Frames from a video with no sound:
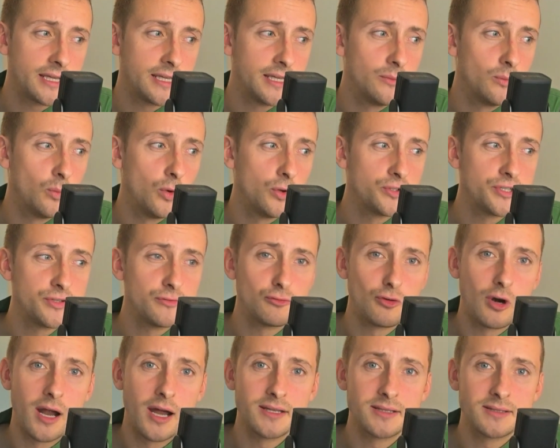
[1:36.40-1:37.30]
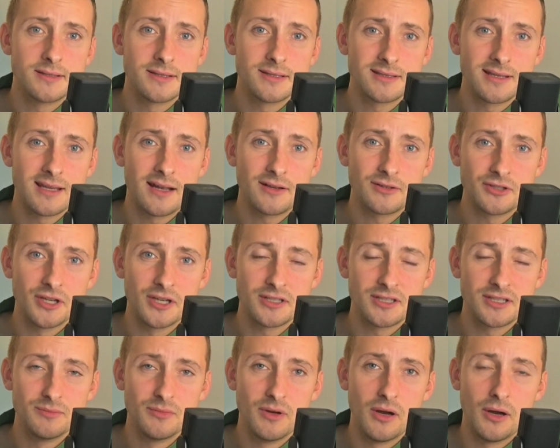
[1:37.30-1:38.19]
Was it right to sack
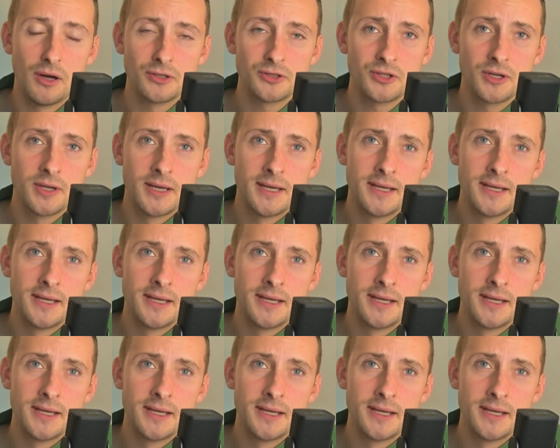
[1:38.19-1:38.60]
Jesse Marsch?